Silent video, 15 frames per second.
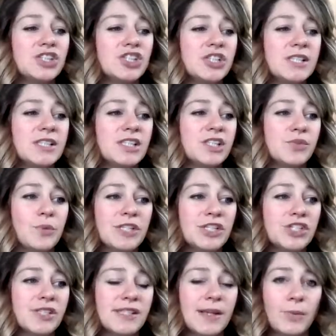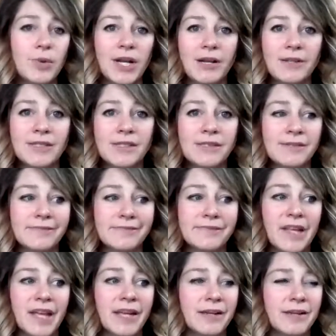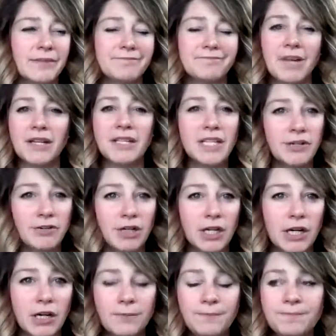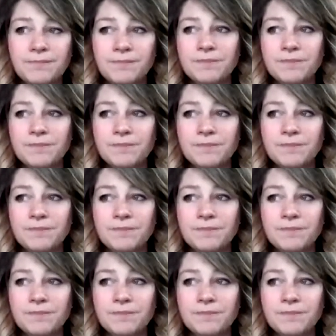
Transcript: she switched to someone else like a year ago.